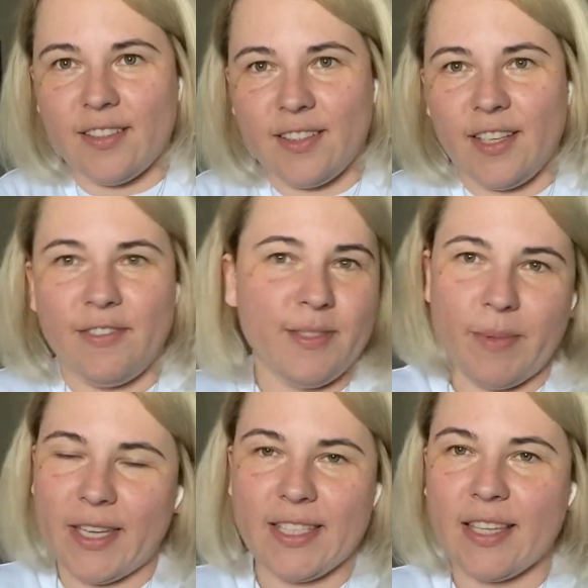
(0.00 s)
if it
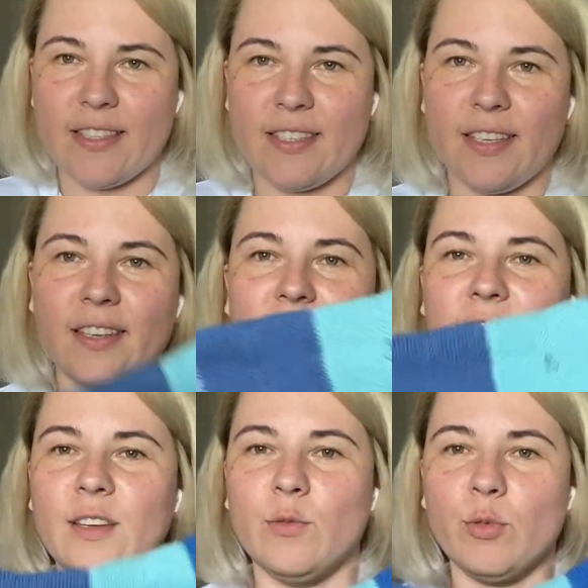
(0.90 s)
makes sense,
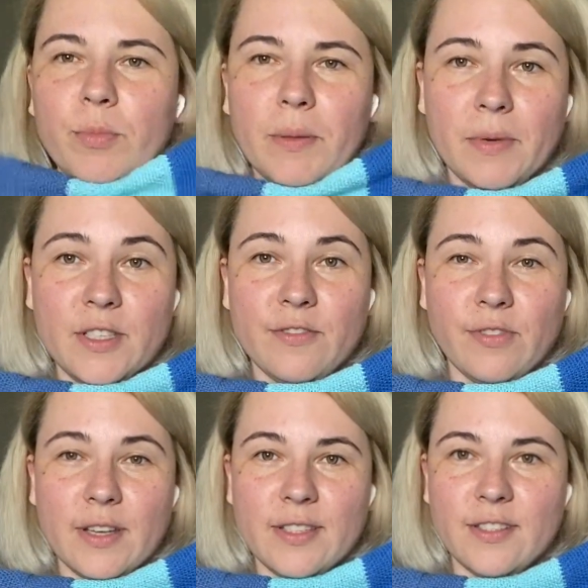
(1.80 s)
it will be much
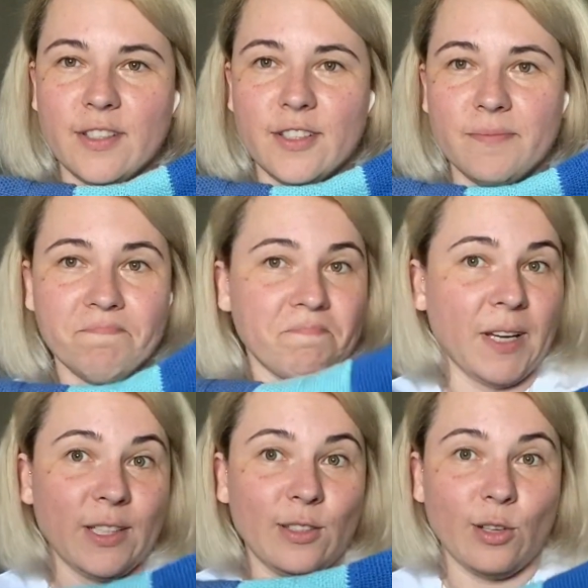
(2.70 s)
faster. I
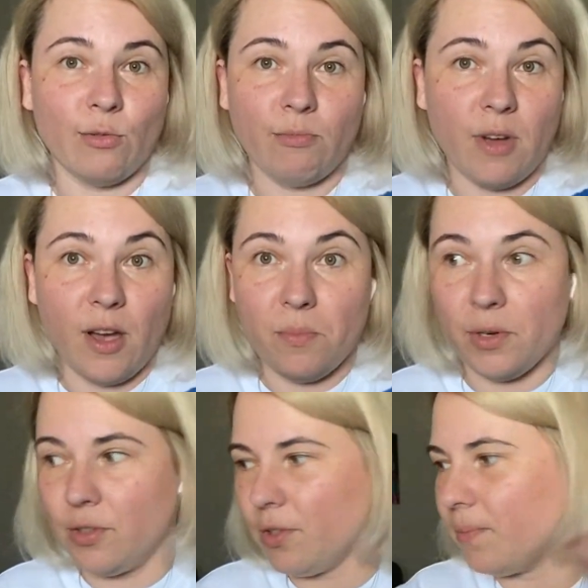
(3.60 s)
don't know, how
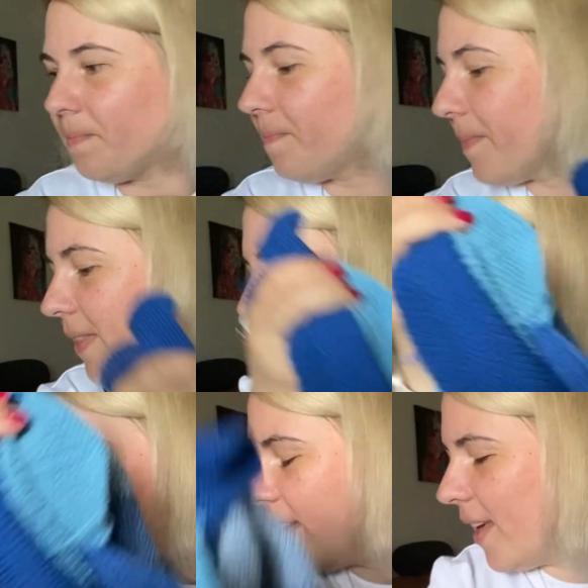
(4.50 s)
about you?
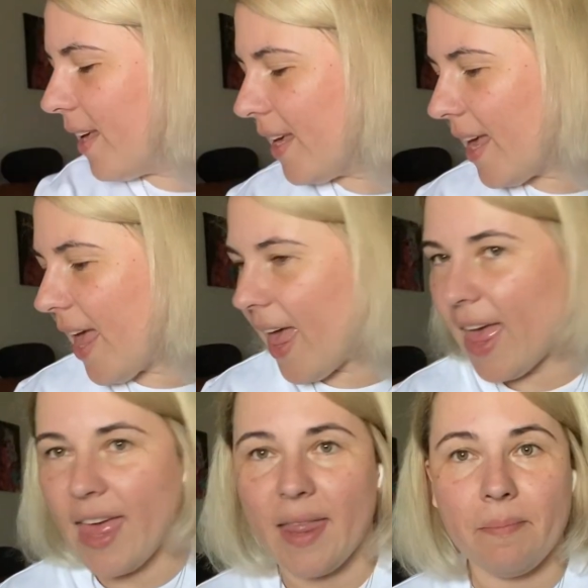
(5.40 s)

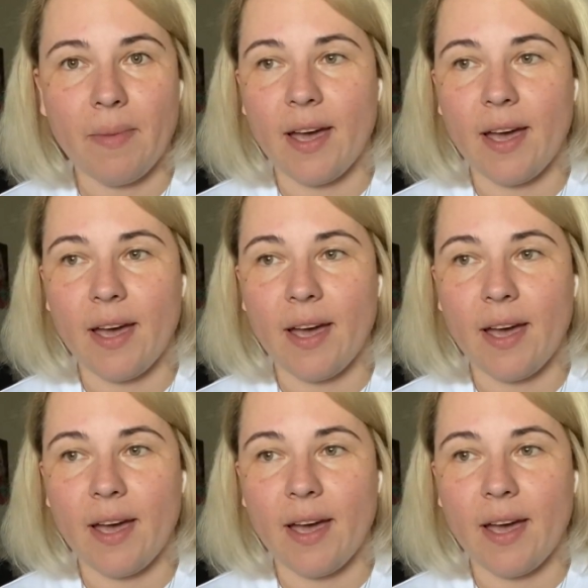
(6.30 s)
And